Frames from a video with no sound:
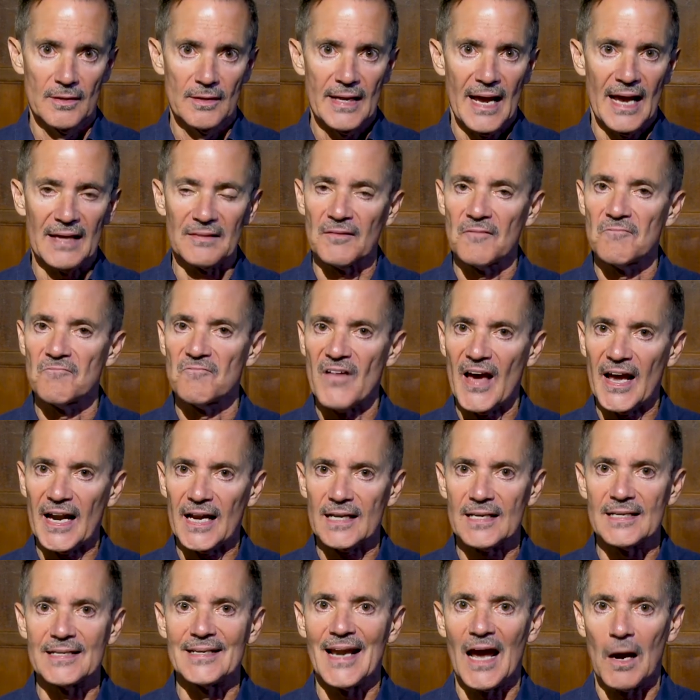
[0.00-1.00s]
at
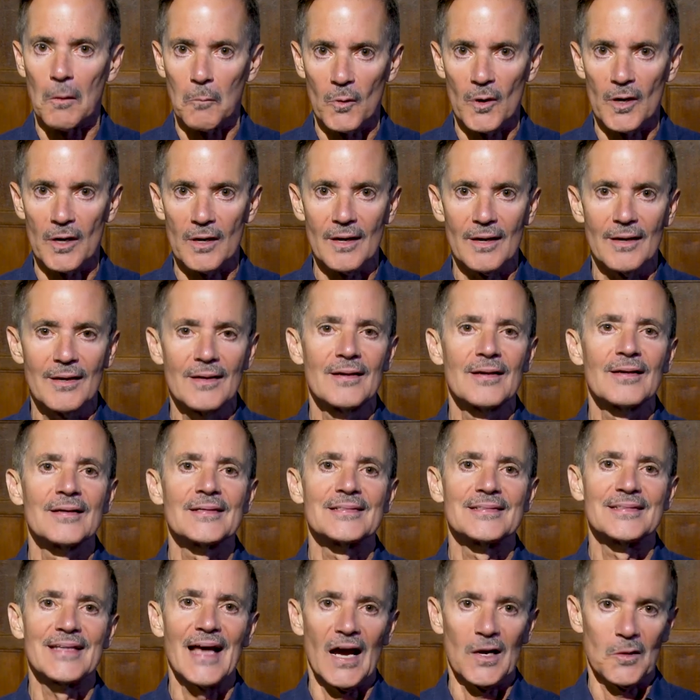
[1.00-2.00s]

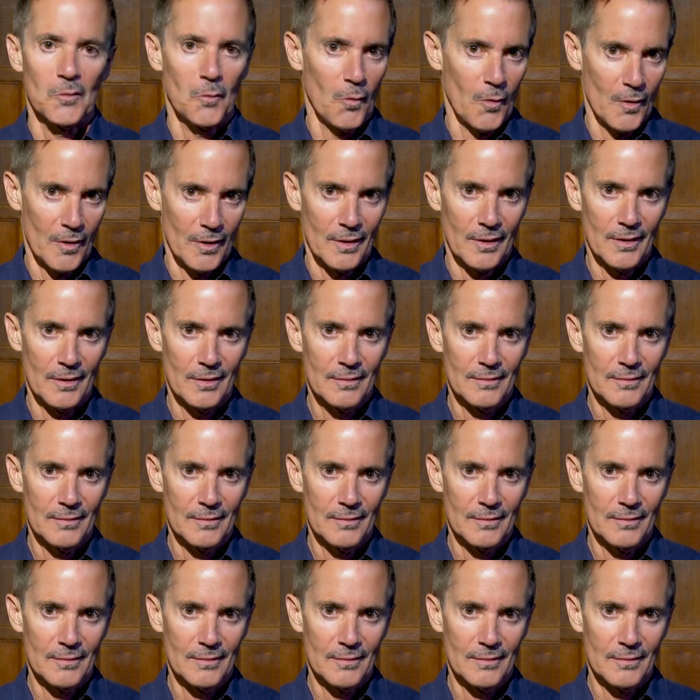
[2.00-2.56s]
lymphaticnetwork.org.